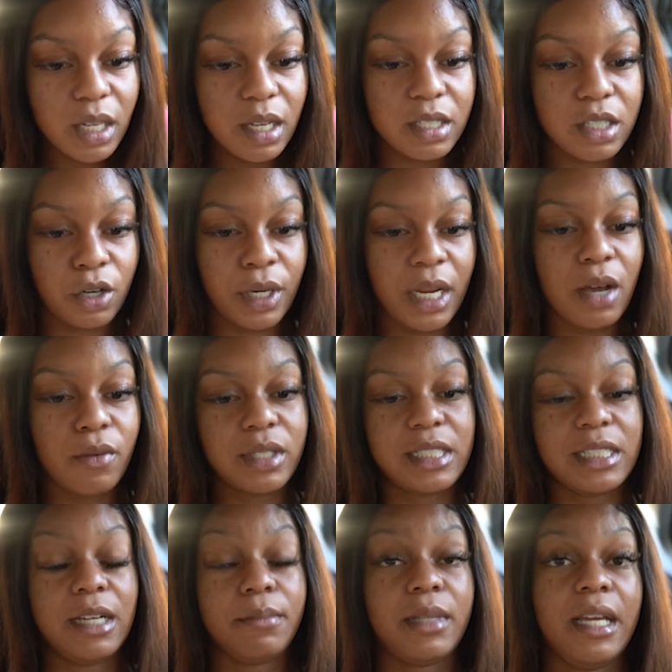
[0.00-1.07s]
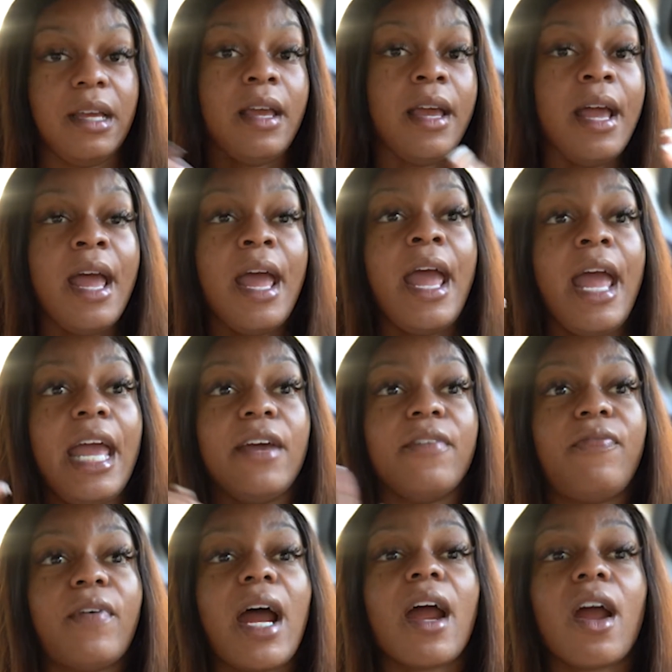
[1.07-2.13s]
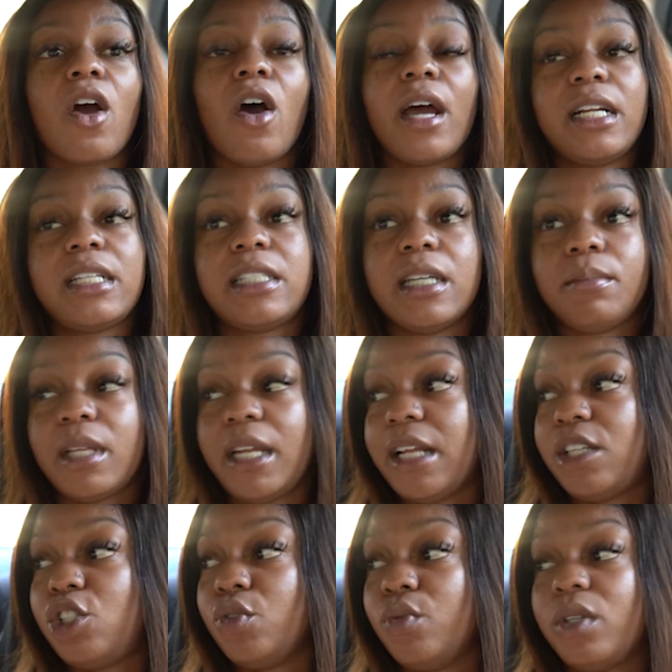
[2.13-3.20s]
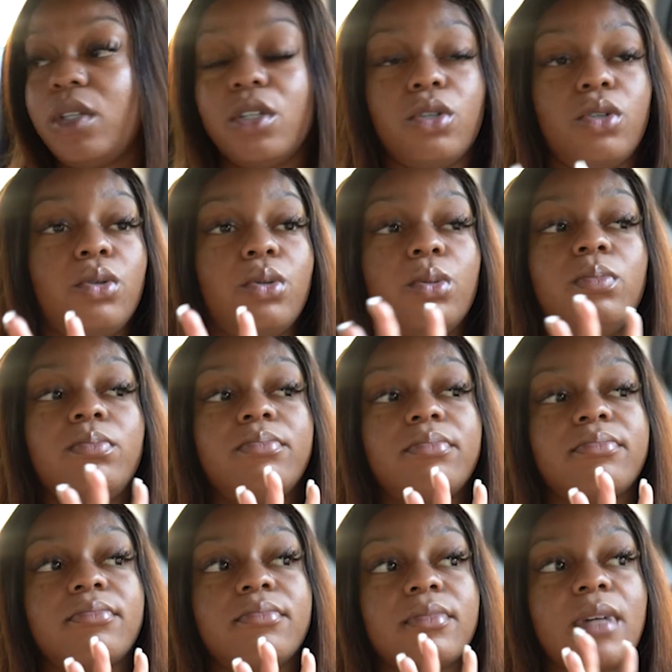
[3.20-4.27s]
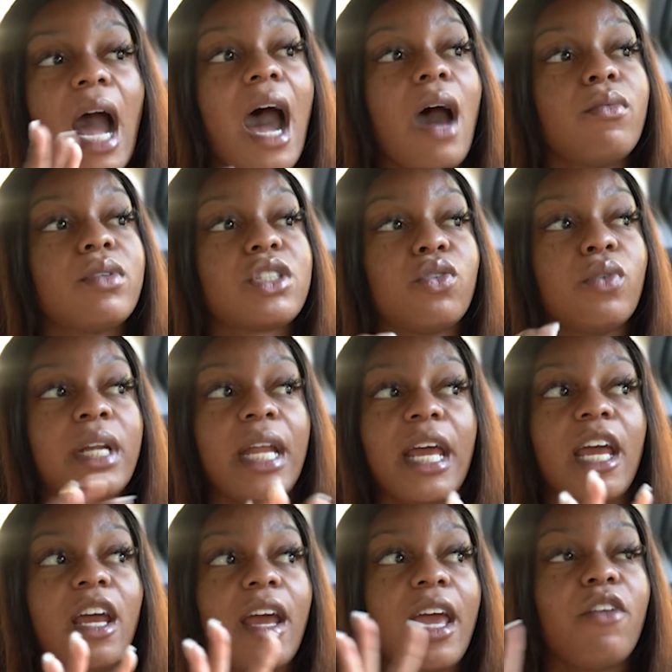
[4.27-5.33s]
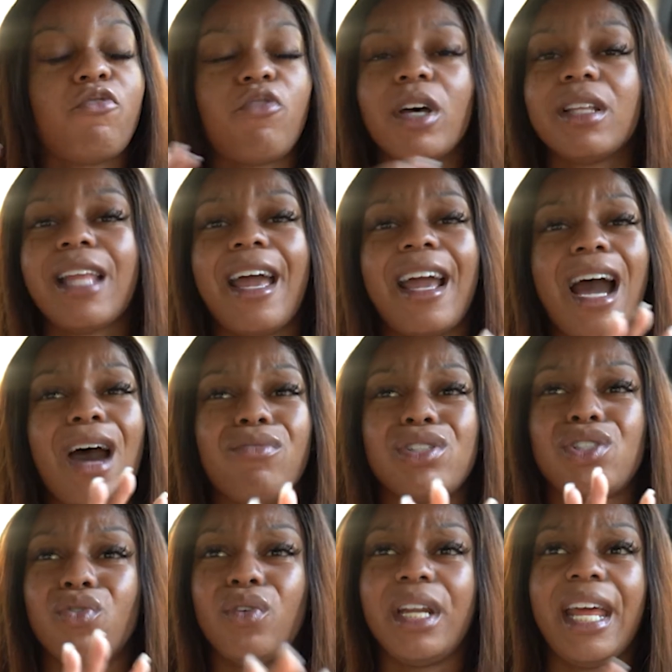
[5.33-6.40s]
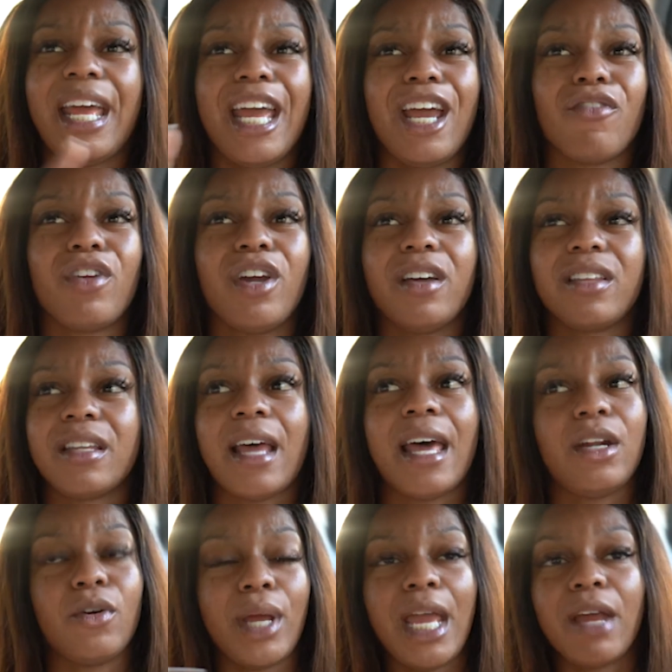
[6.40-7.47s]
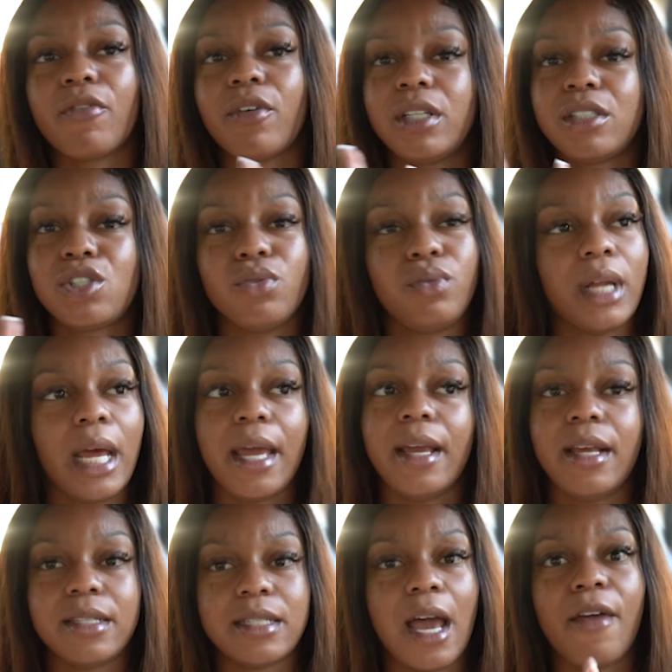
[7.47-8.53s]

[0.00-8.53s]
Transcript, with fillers: So that was something. And fire guard is something that you would do. I was doing it. It felt like I was doing it every other night or every two days.